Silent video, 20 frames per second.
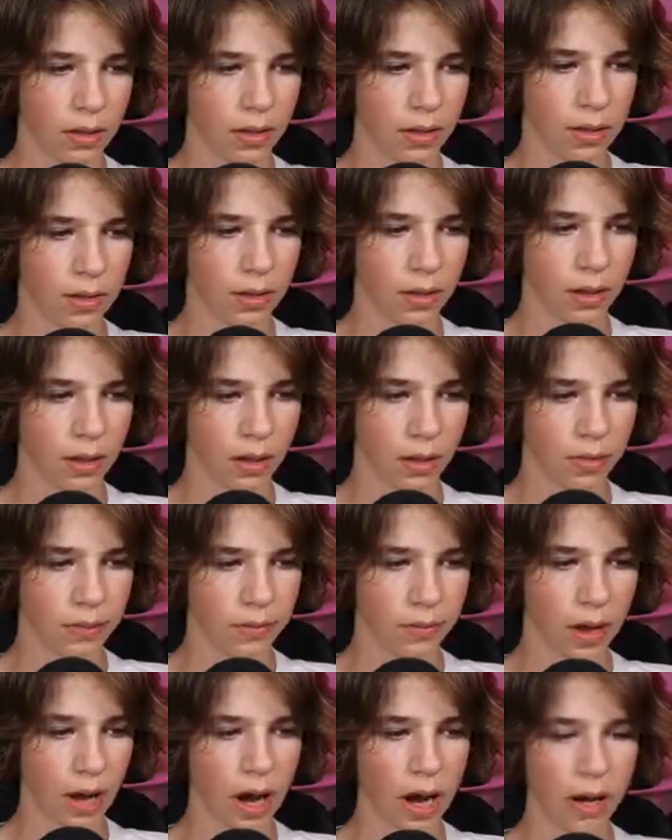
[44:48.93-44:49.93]
Oh.
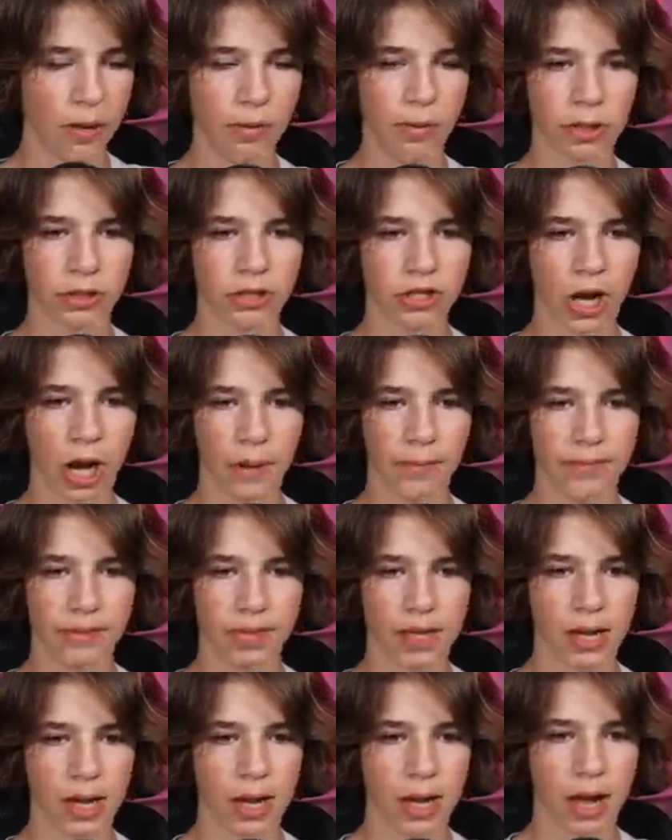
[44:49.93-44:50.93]
Alright, well, Chomps,
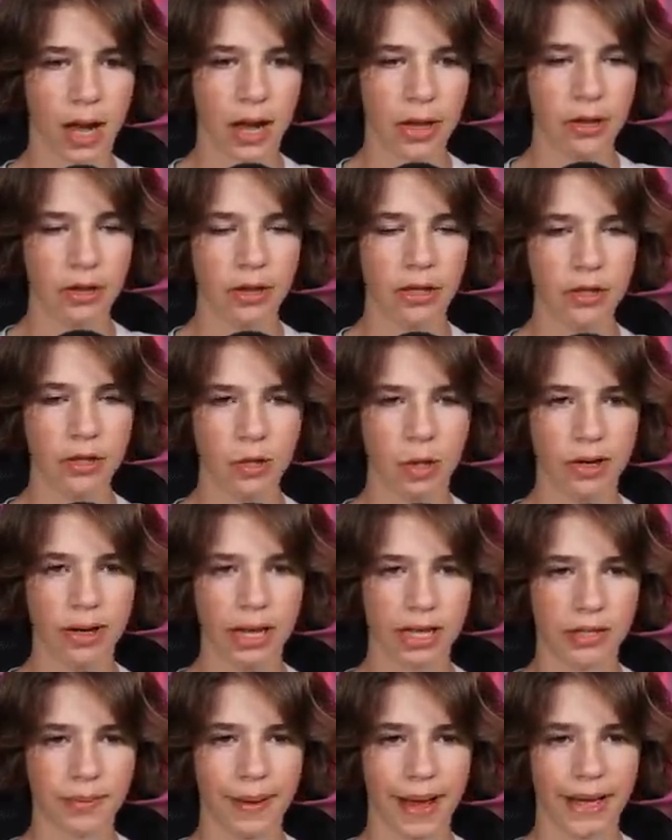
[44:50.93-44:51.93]
uh, you can join
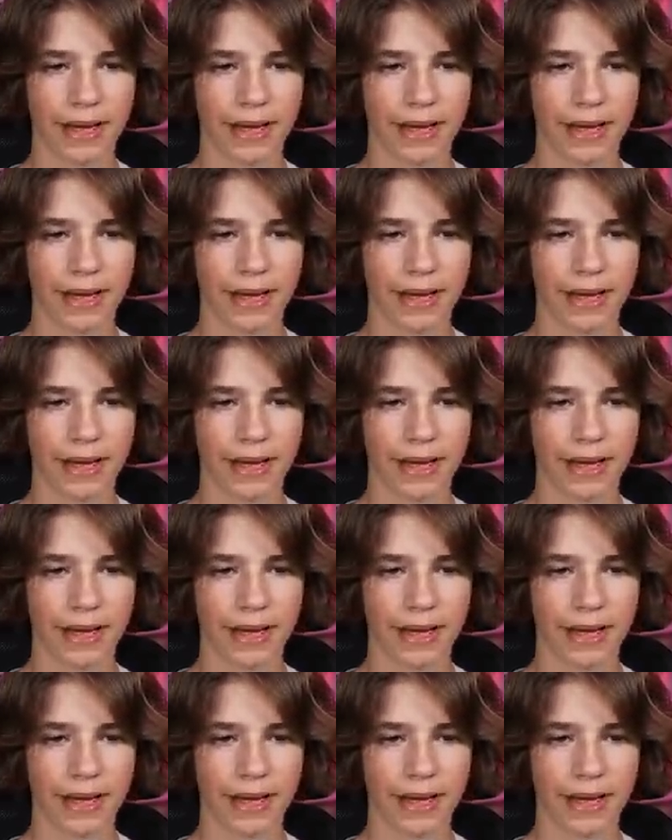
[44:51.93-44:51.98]
next match.